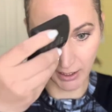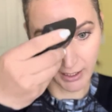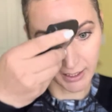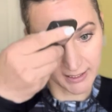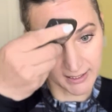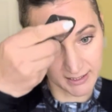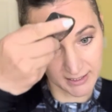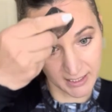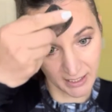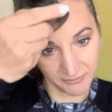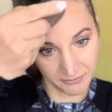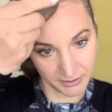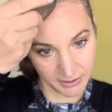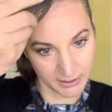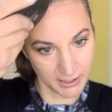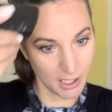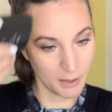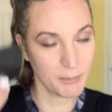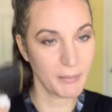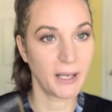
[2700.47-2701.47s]
It's definitely
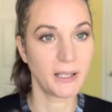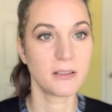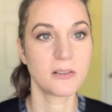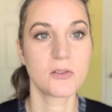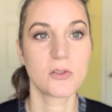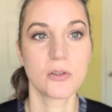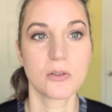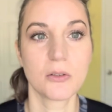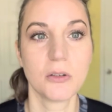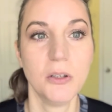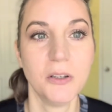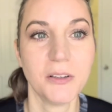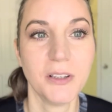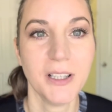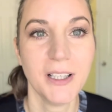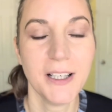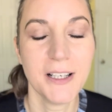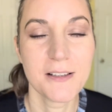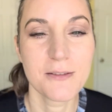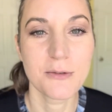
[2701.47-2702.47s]
not bad to
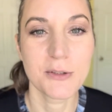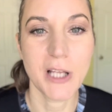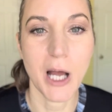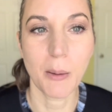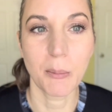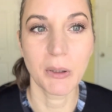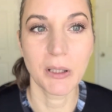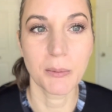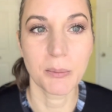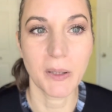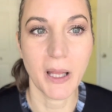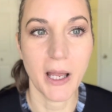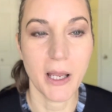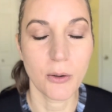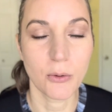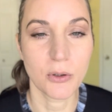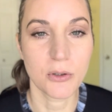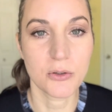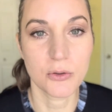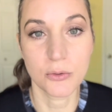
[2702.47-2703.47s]
double apply
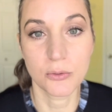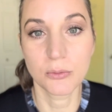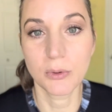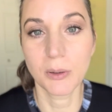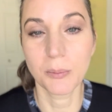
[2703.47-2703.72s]
or to